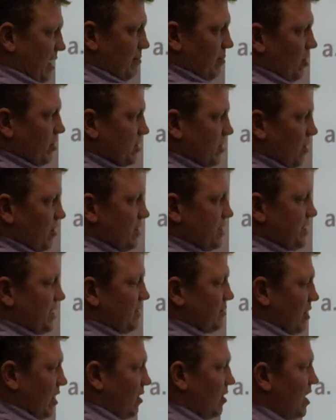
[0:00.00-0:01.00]
They both go to
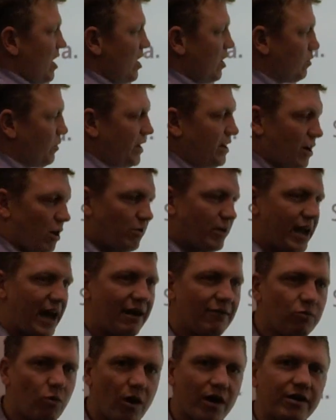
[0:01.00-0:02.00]
0. We know we
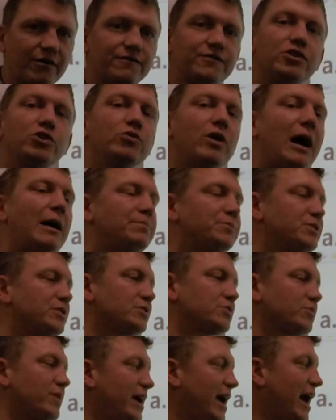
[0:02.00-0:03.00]
have one of two
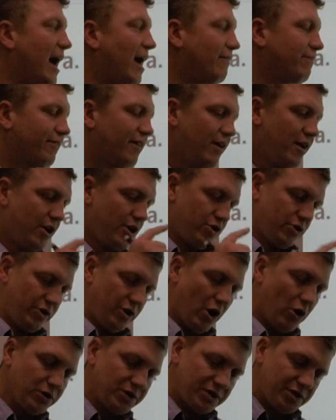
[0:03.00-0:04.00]
options. We have
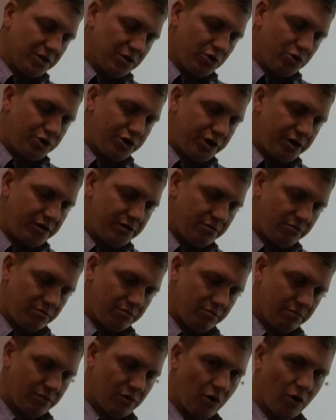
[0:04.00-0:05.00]
no solution
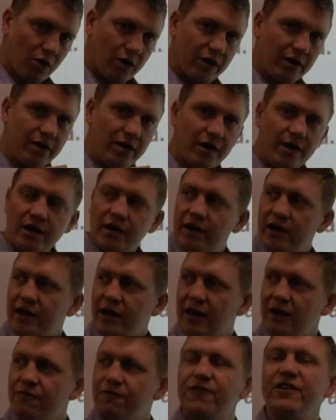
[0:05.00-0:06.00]
or
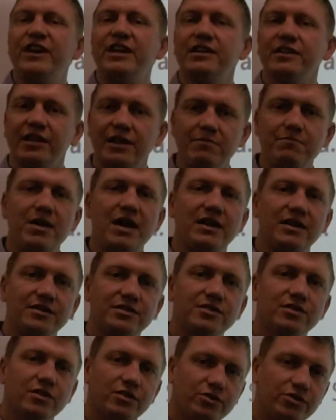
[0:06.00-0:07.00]
infinitely many
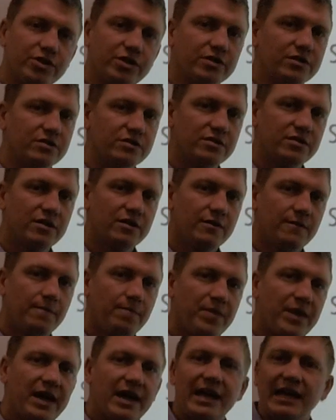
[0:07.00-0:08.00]
solutions.
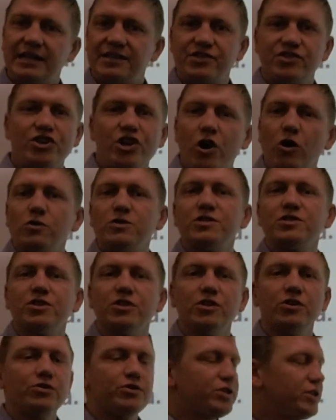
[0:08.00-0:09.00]
It's no
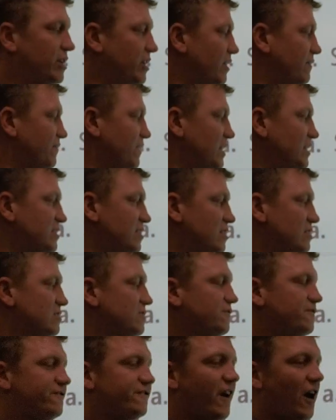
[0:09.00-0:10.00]
solution if this
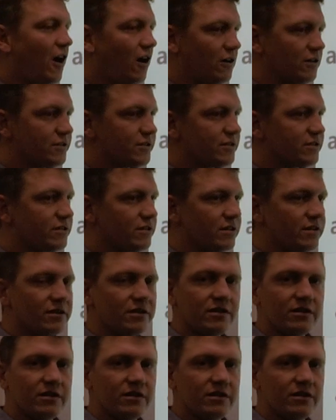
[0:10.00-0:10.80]
is false.